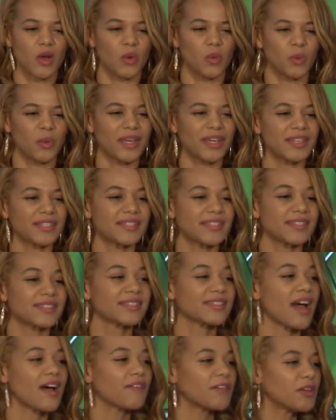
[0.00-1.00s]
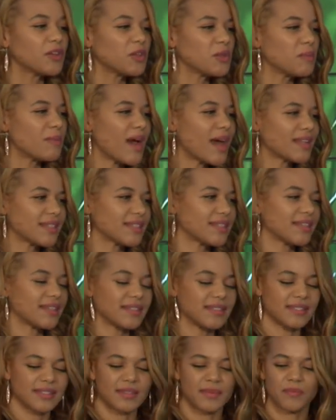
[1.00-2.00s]
We could discover new
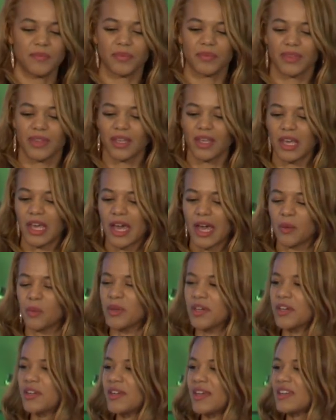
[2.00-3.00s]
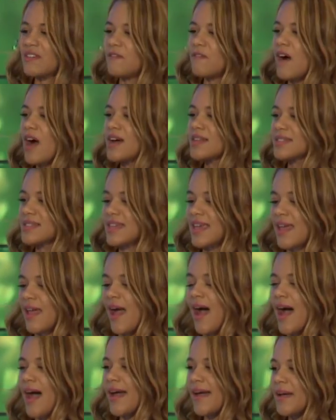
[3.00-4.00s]
medicines, and we could advance
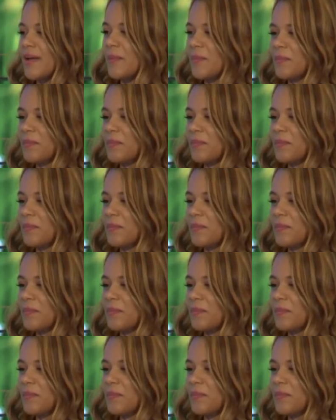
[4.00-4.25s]
AI.